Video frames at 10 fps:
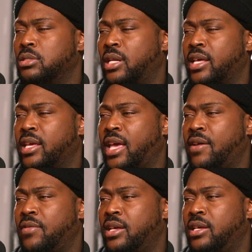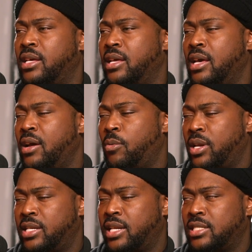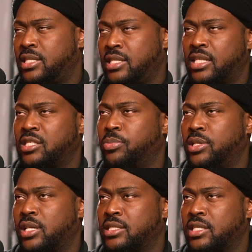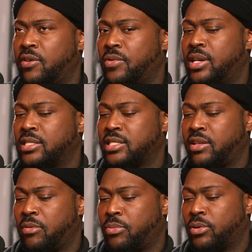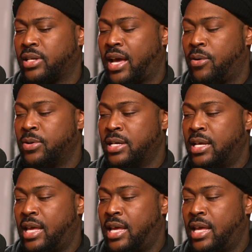Like what he did is he disciplined ourselves and necessarily broke down